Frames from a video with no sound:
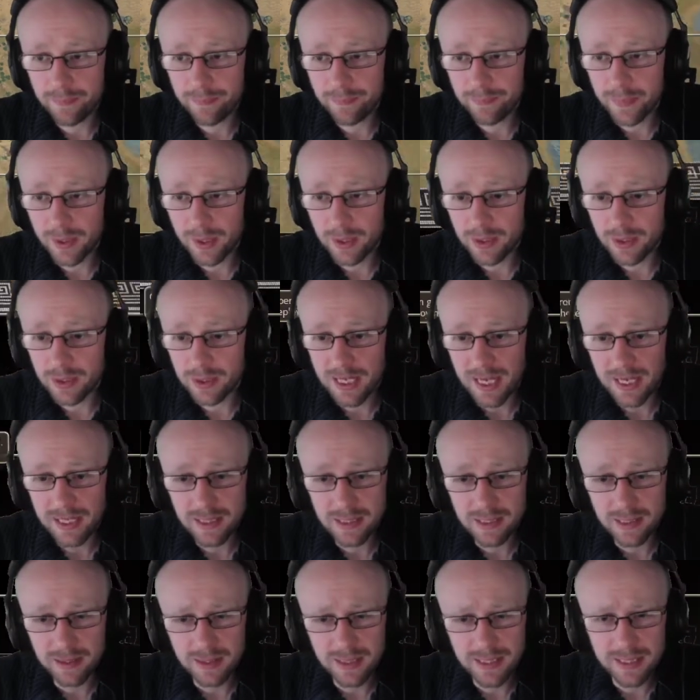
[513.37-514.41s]
Because
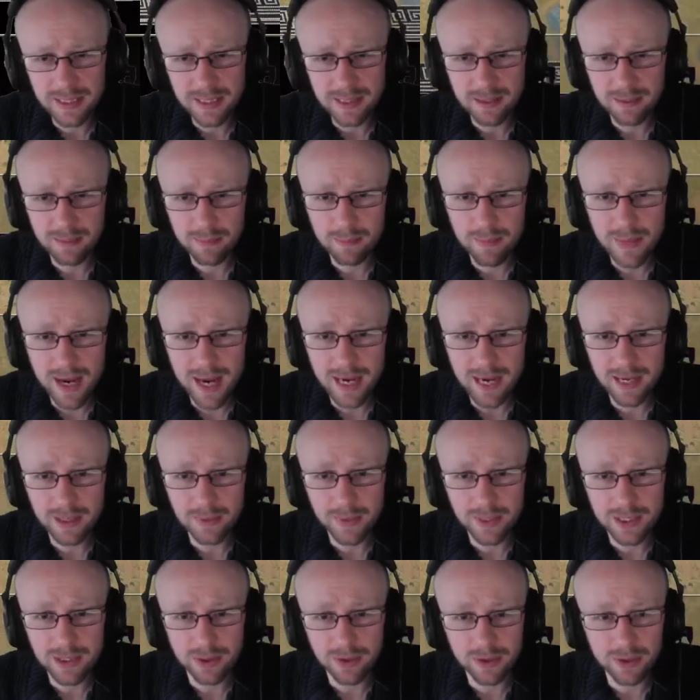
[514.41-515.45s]
is this the max? No,
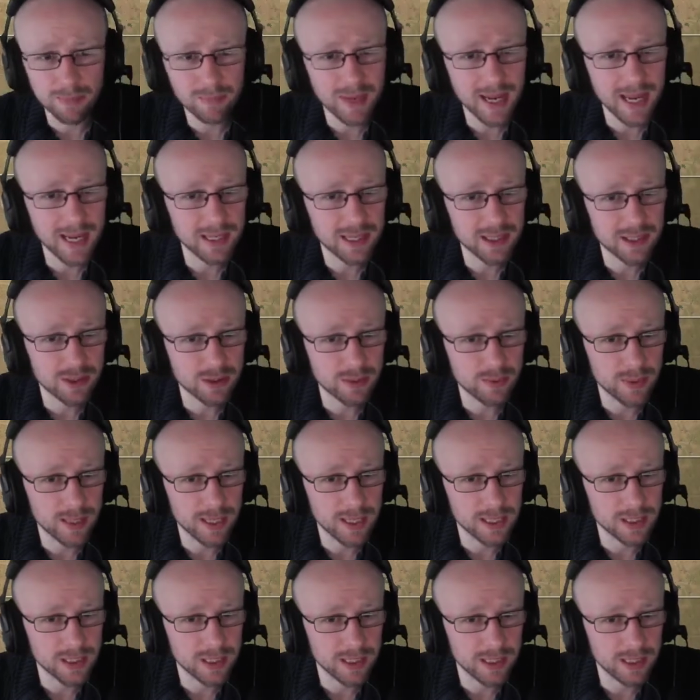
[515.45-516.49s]
it's not the max, because we
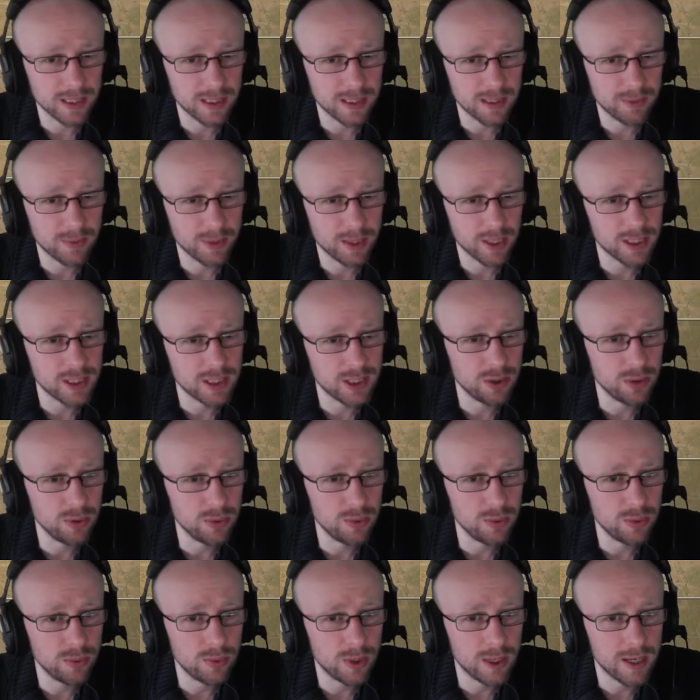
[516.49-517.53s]
get
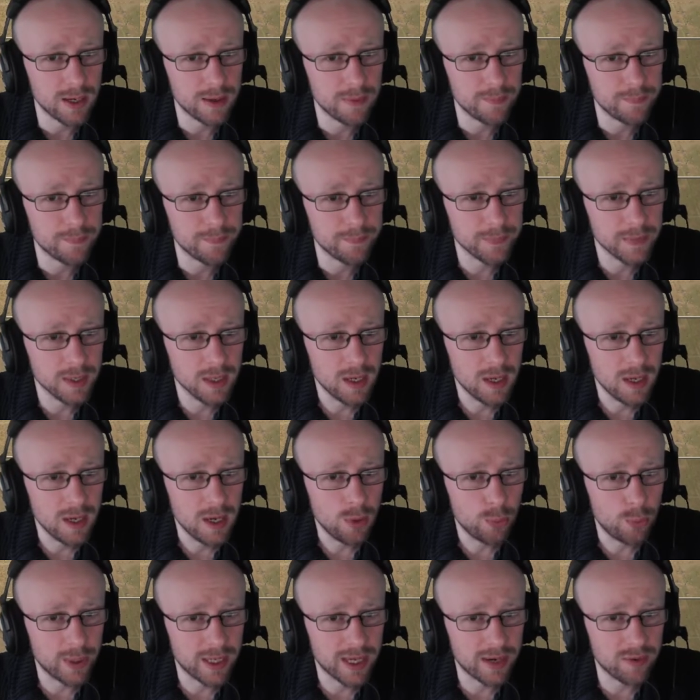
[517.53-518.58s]
2
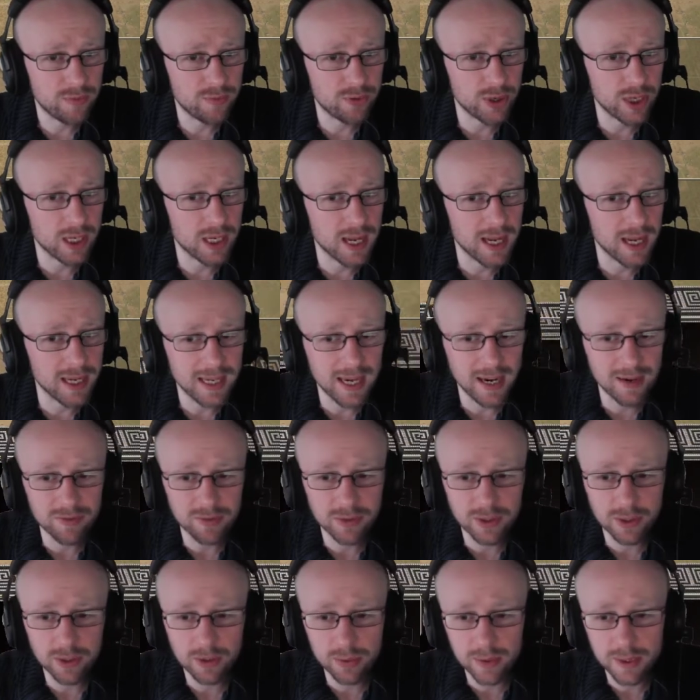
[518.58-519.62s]
we get 3 light
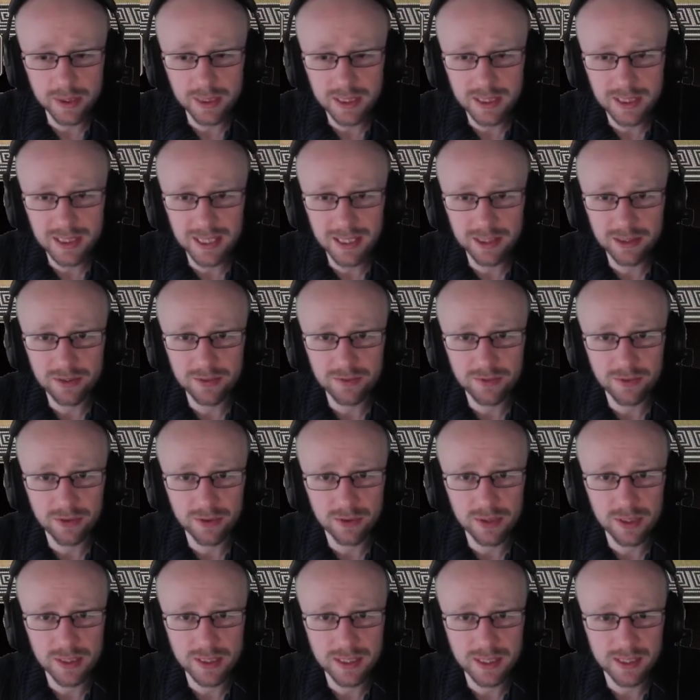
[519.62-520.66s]
cavalry already selected
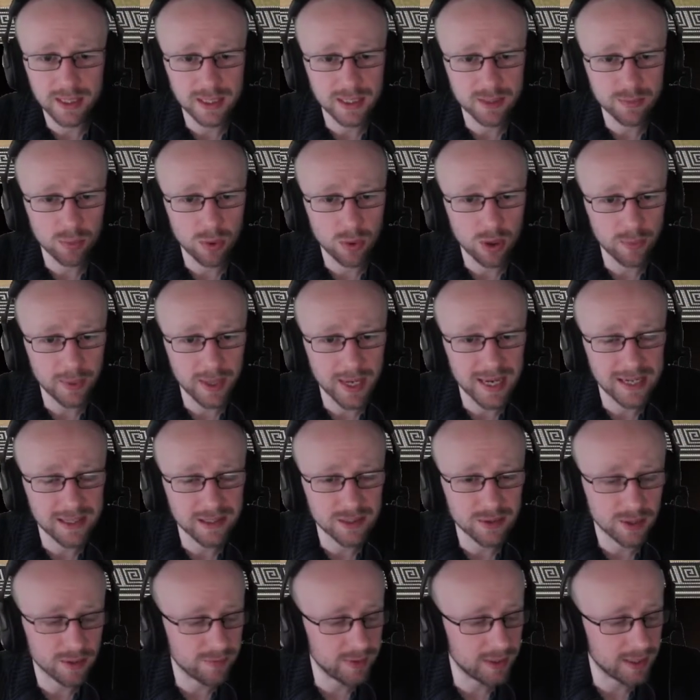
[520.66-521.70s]
for us, and then it's what we had.
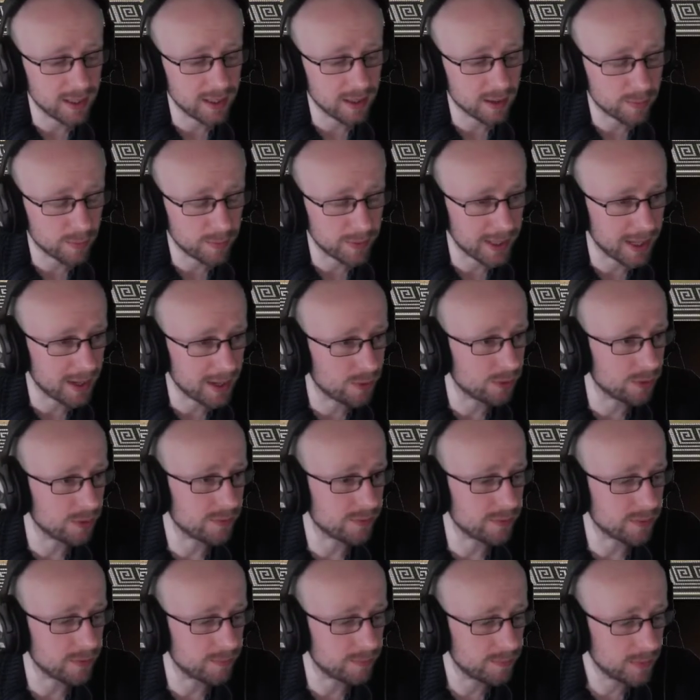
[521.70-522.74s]
So I think I'll probably get all of
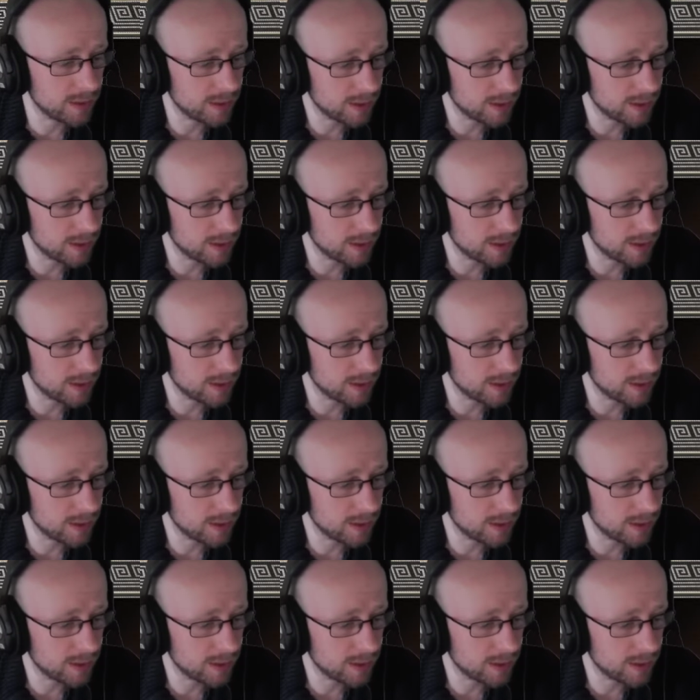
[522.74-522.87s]
them.